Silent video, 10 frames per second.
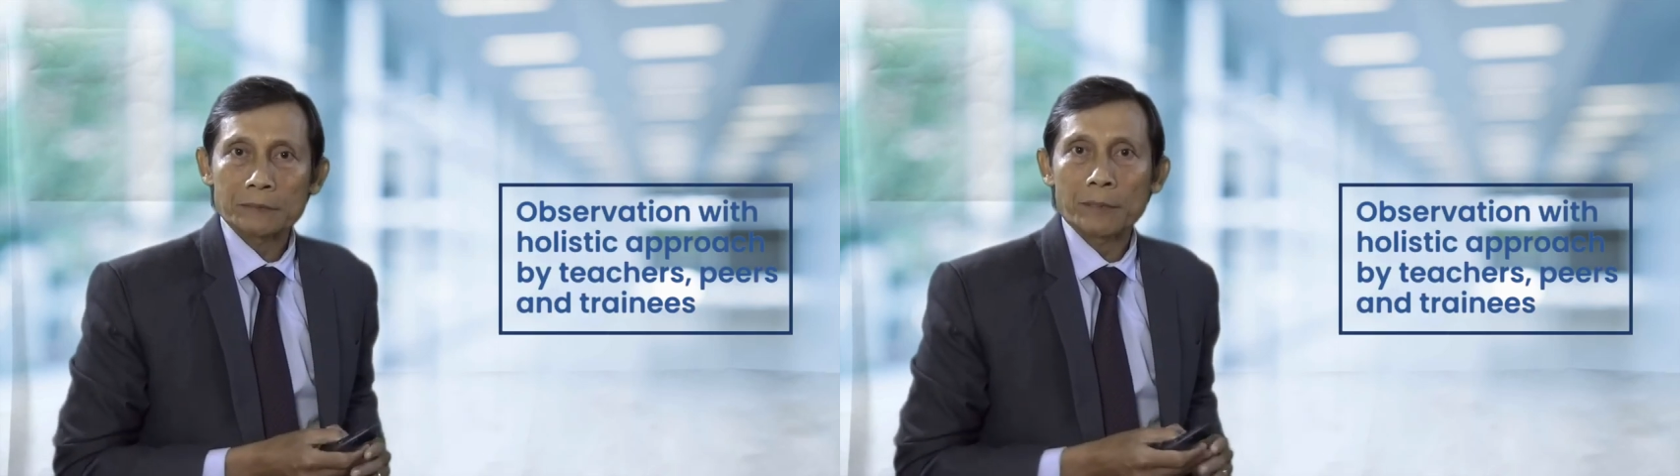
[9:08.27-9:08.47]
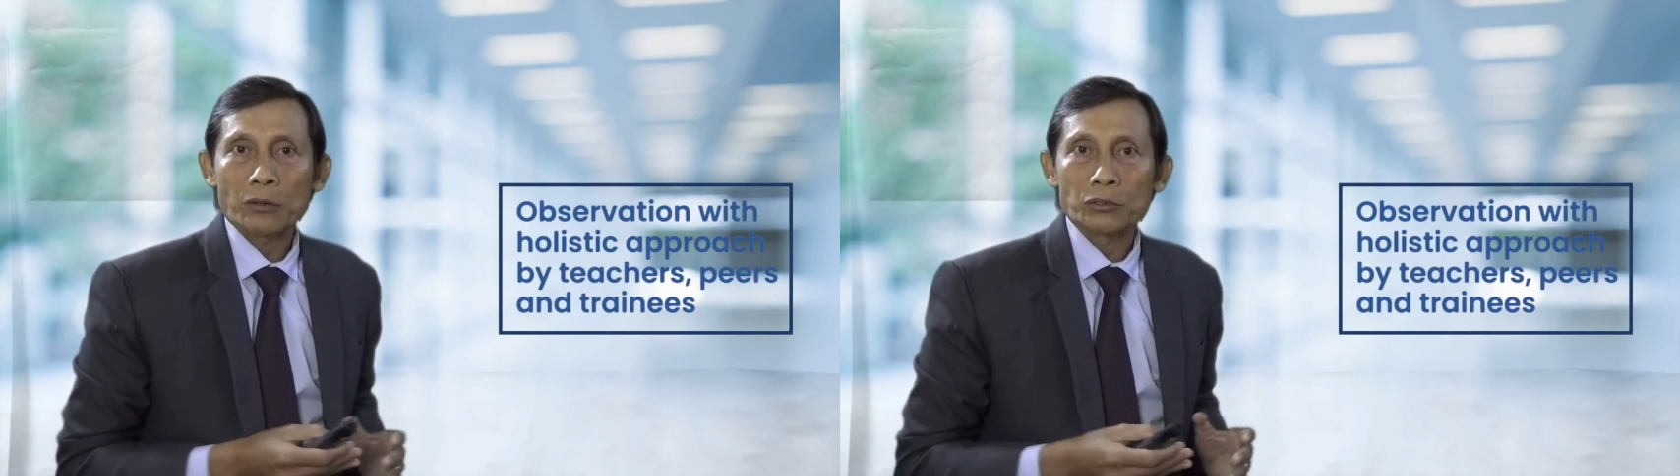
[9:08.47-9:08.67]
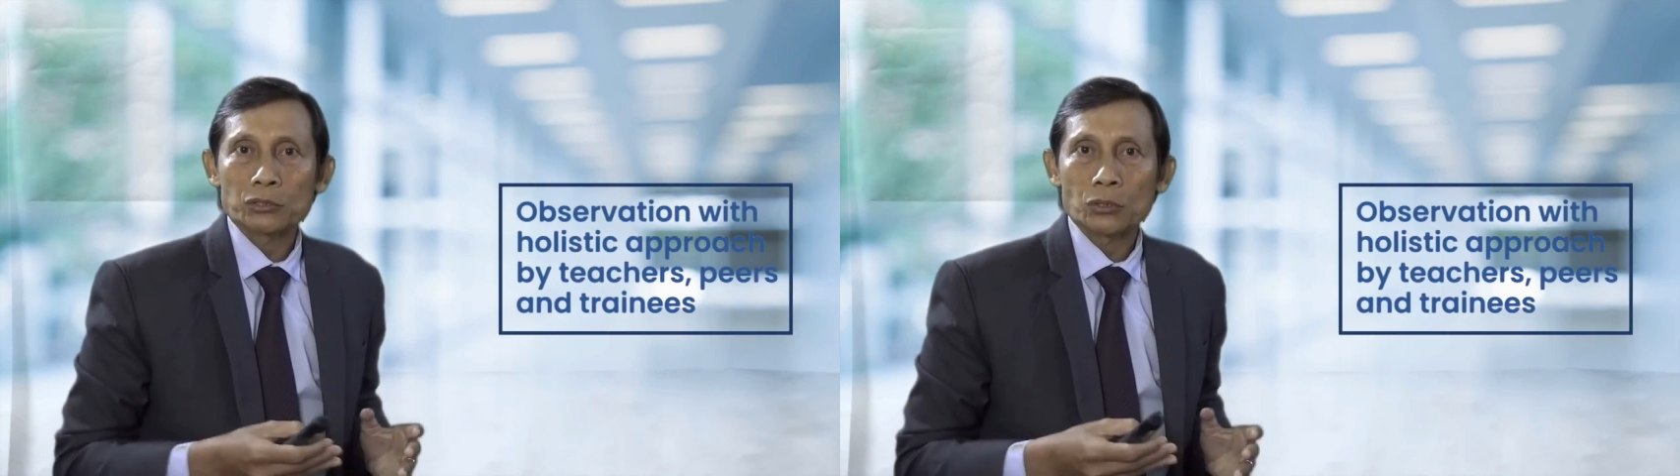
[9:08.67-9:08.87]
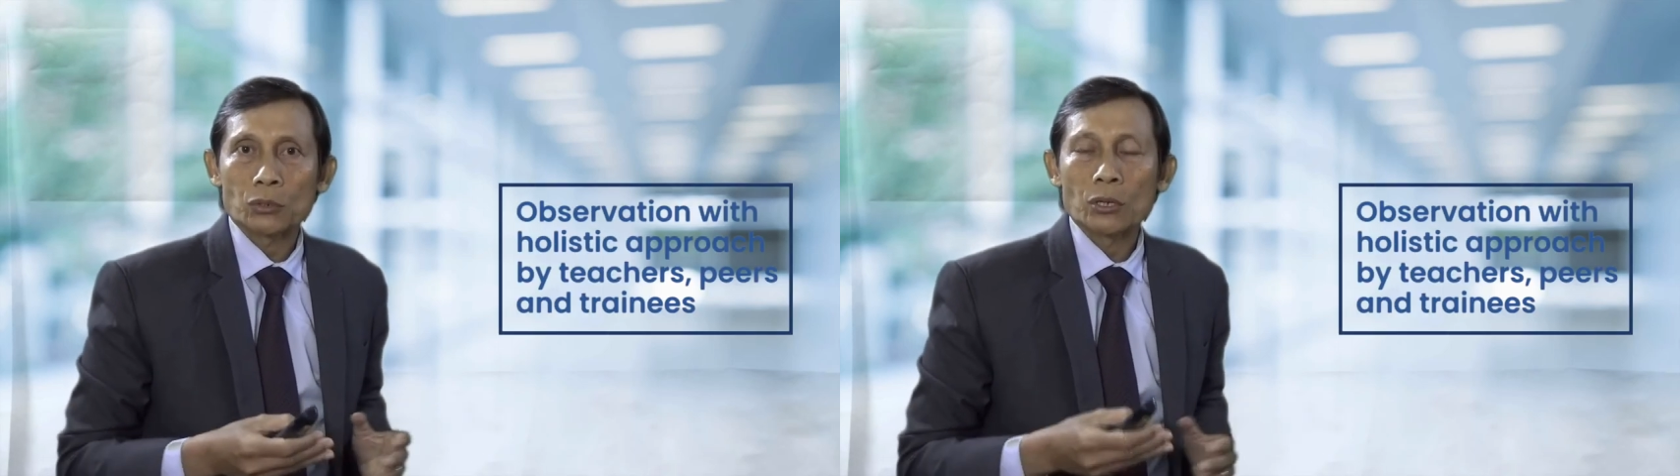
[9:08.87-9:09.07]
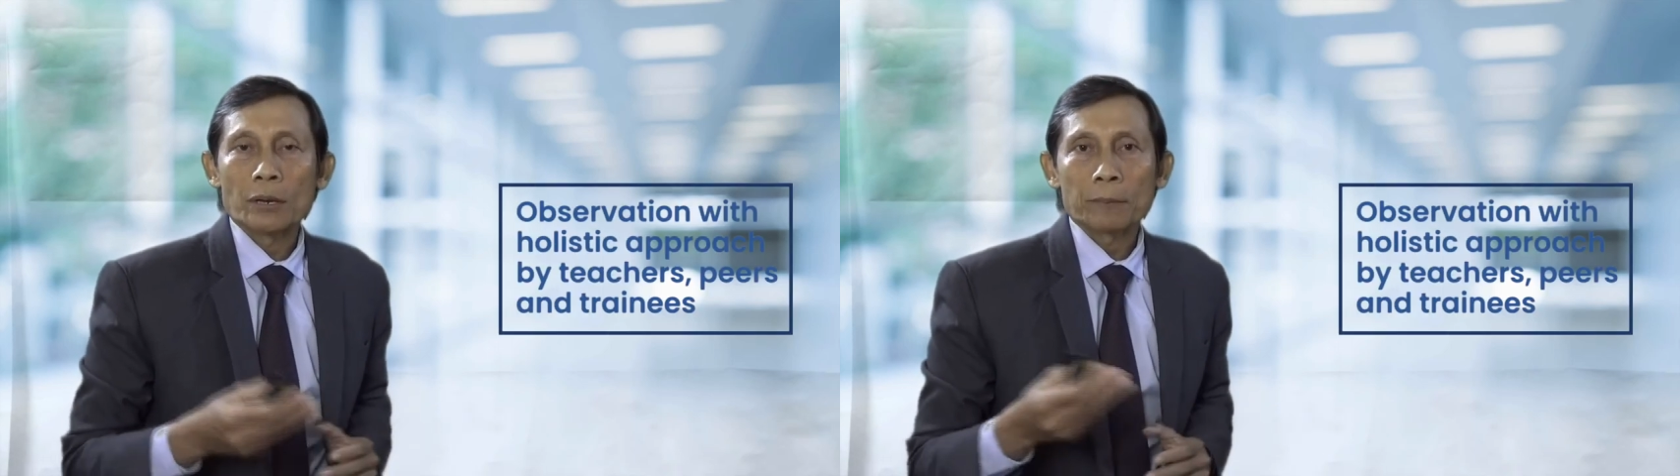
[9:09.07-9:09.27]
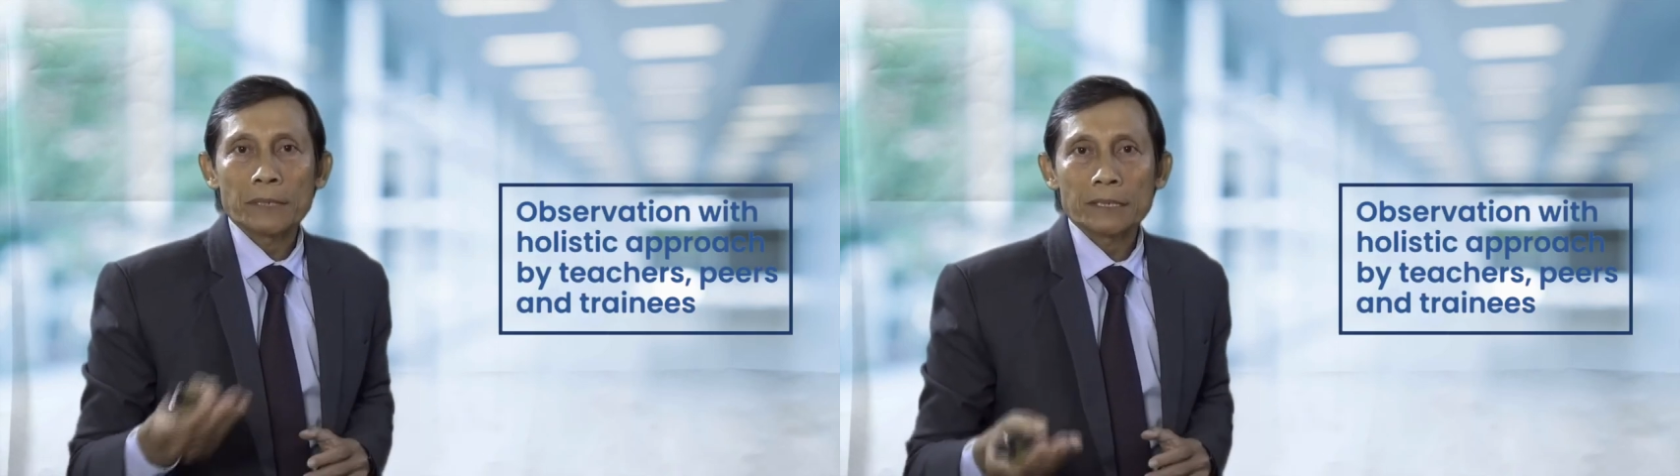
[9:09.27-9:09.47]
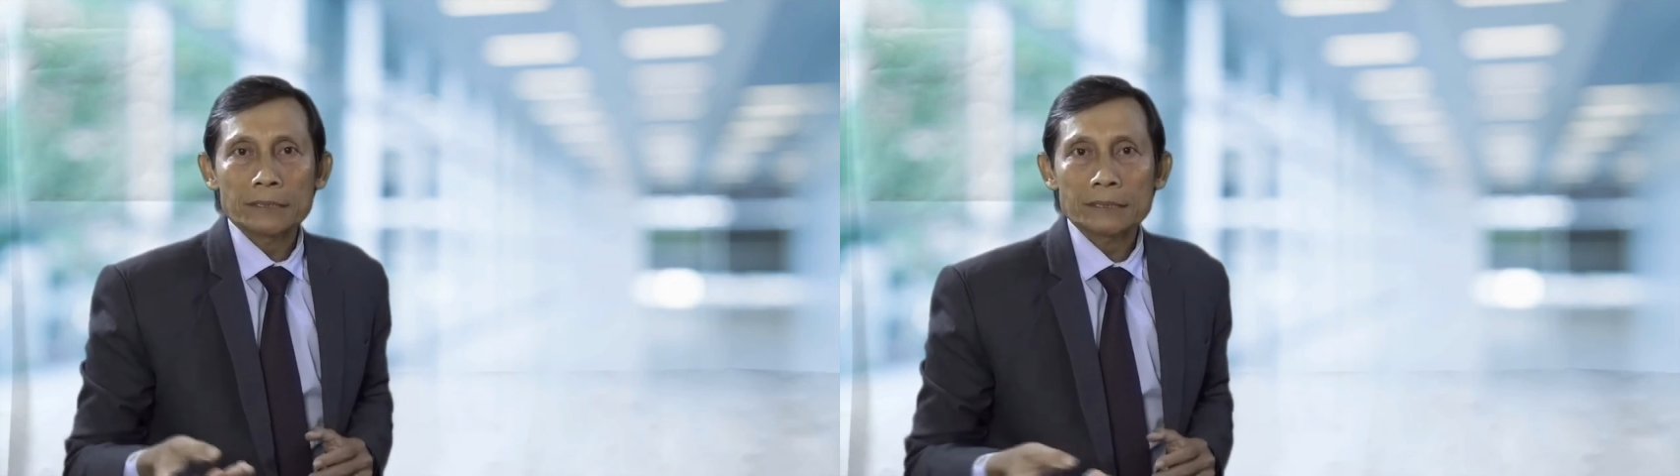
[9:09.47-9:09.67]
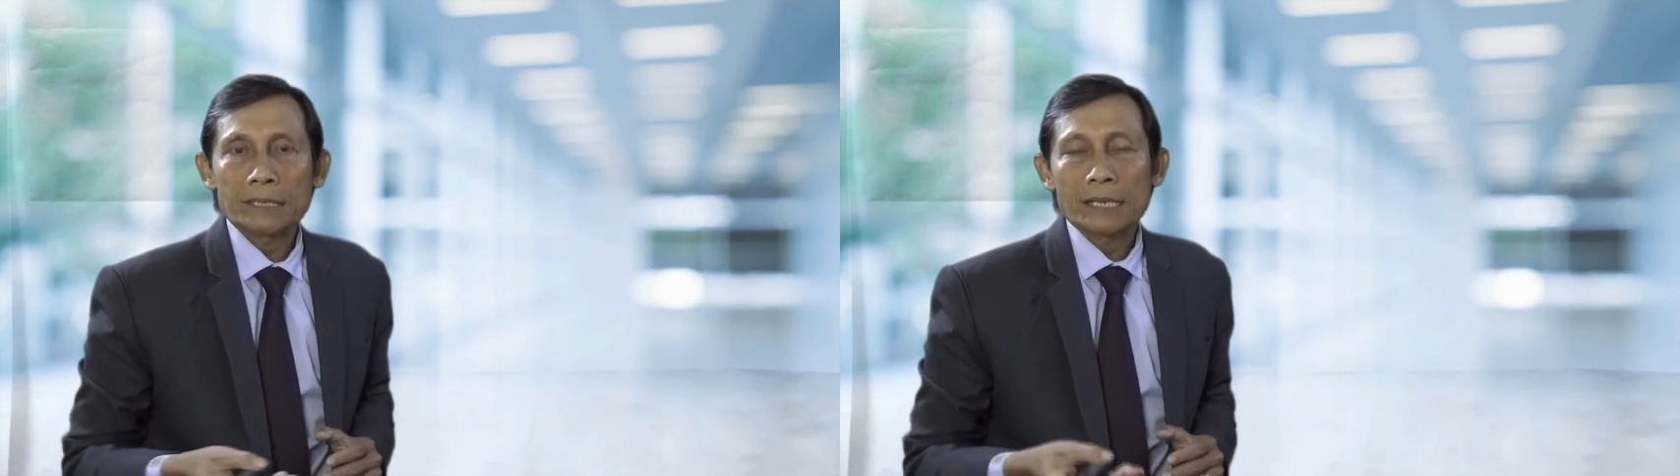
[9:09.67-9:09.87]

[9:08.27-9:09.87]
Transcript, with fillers: but also peers